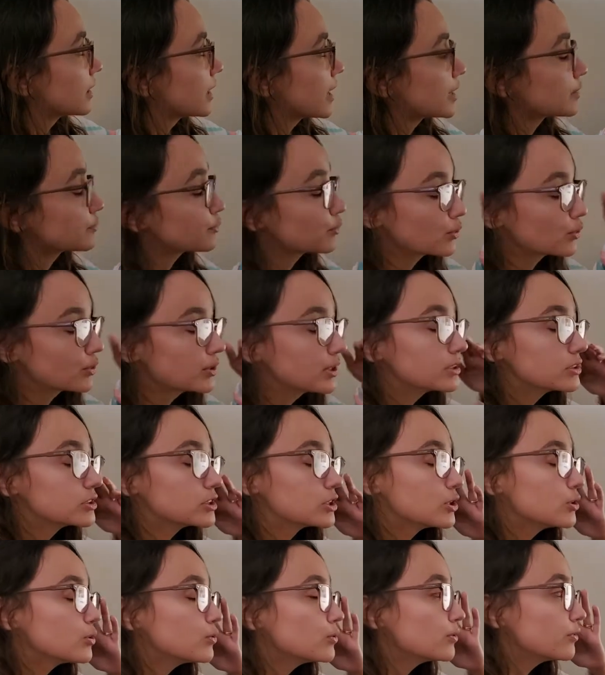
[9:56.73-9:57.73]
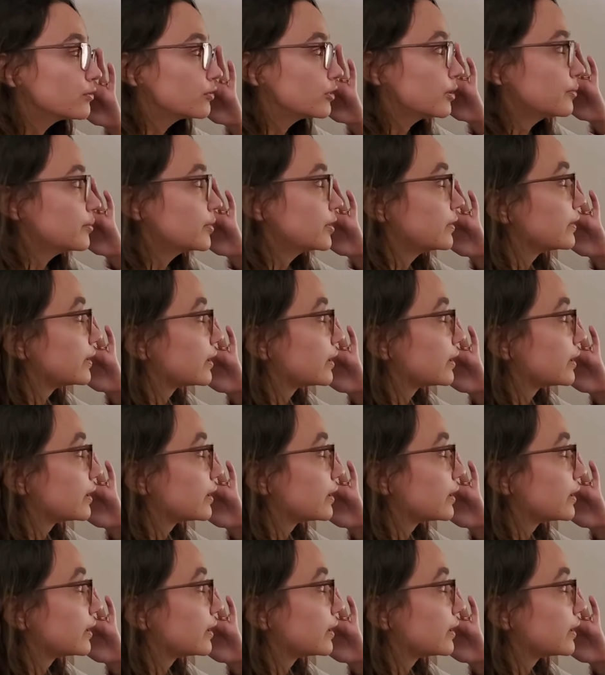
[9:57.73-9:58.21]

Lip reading: And putting 2 of them in